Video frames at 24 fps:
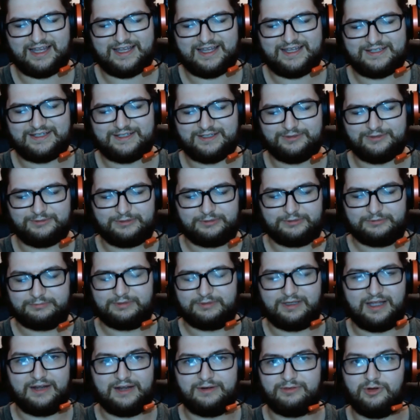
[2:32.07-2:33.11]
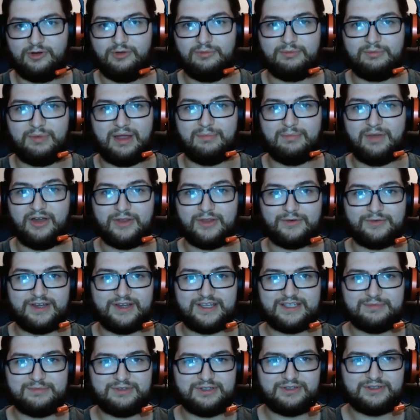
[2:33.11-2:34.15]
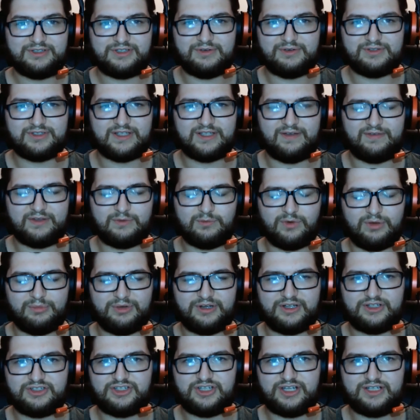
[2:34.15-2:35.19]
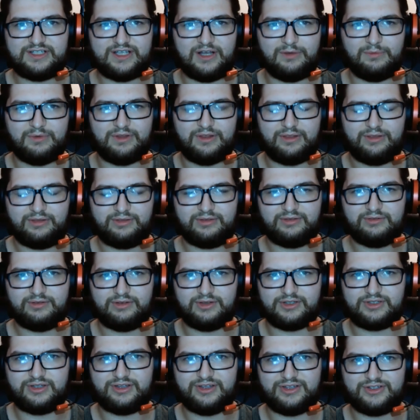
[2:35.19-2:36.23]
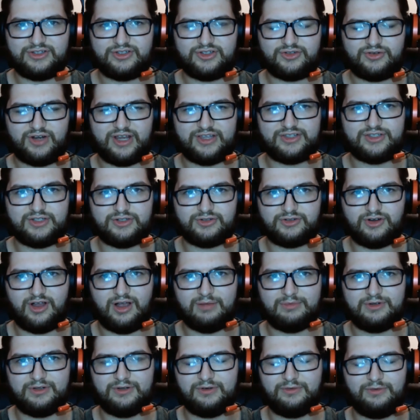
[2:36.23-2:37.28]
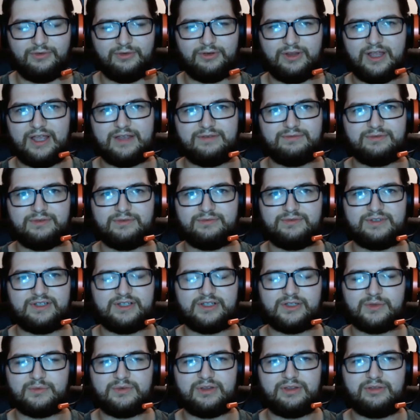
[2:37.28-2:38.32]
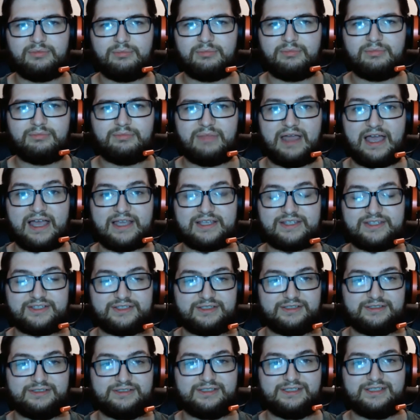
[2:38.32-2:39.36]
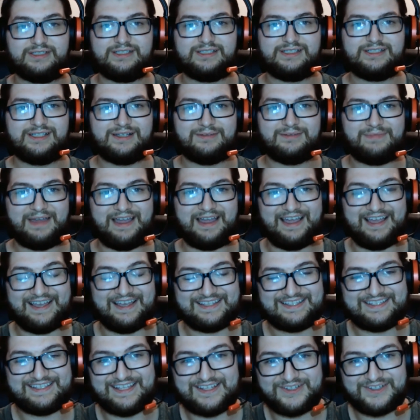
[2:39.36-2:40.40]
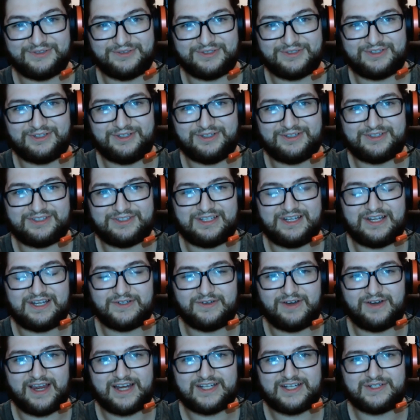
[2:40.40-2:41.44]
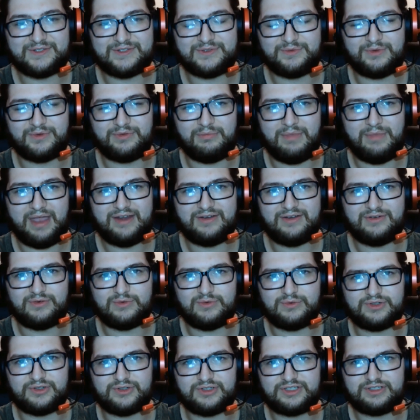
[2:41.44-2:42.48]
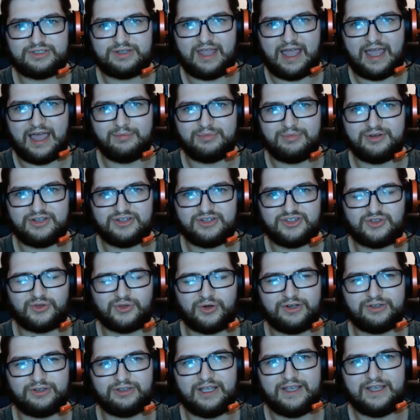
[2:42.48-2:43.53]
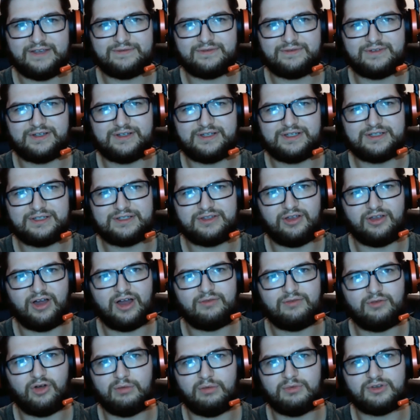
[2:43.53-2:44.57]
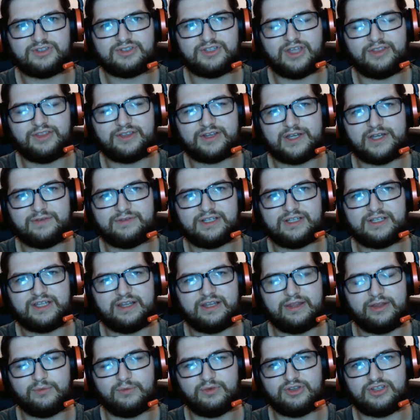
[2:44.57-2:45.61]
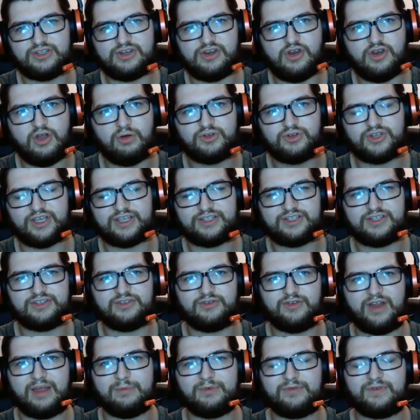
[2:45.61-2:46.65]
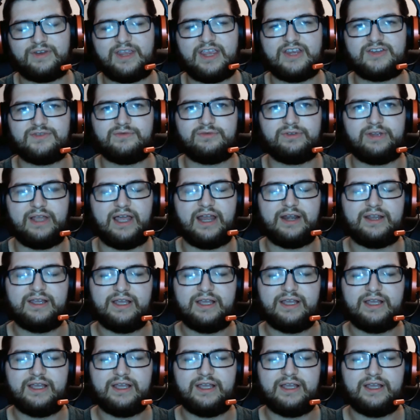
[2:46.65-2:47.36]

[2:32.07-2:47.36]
don't know. My mother raised me. She was a lovely woman, and she dealt with the stress and trauma of her whole life of dealing with past sexual assaults and interactions with men who just happened to destroy her life and thought almost nothing of it, and there was no justice or ramification for that.